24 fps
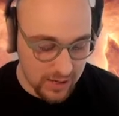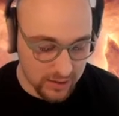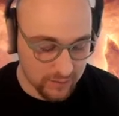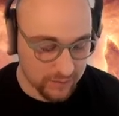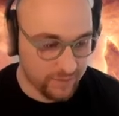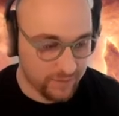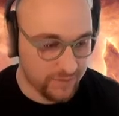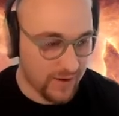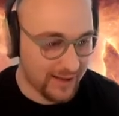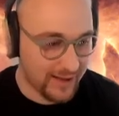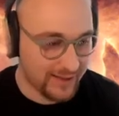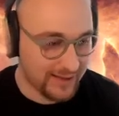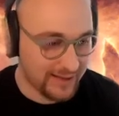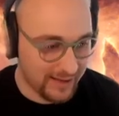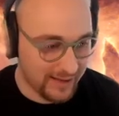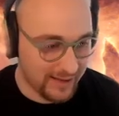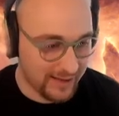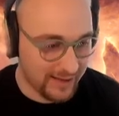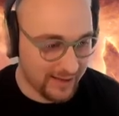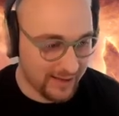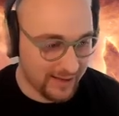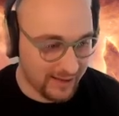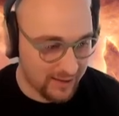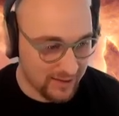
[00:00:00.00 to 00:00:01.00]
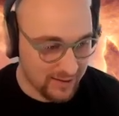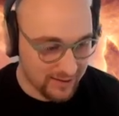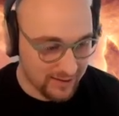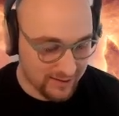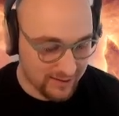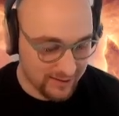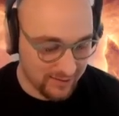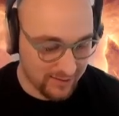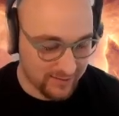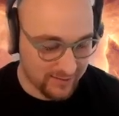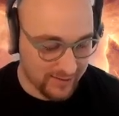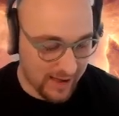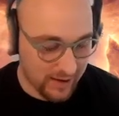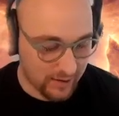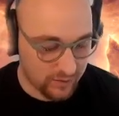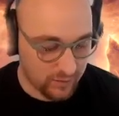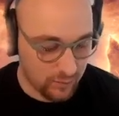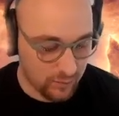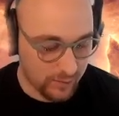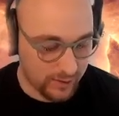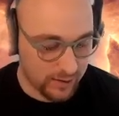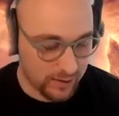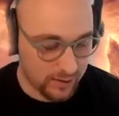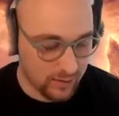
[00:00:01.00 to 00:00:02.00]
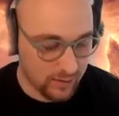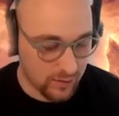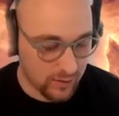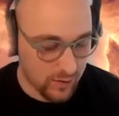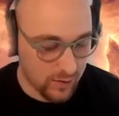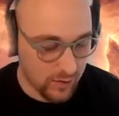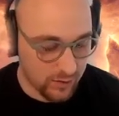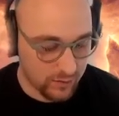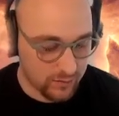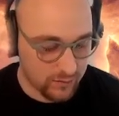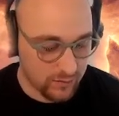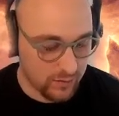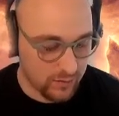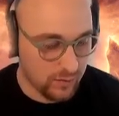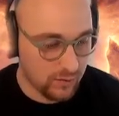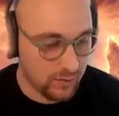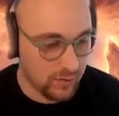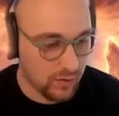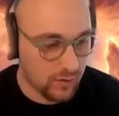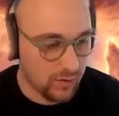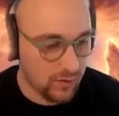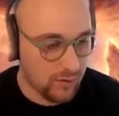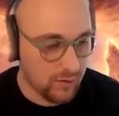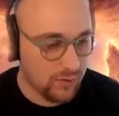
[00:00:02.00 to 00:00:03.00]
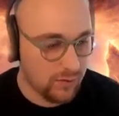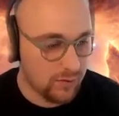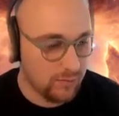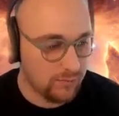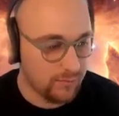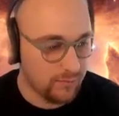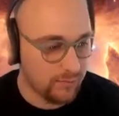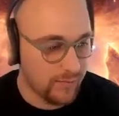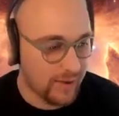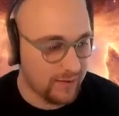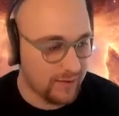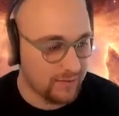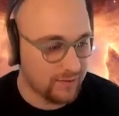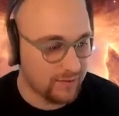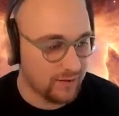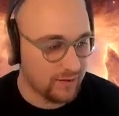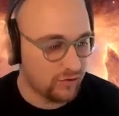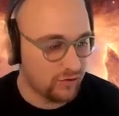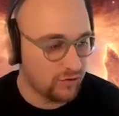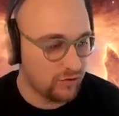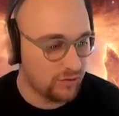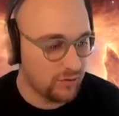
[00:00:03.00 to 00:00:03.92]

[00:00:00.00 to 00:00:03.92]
And finally, the text, we've got your message.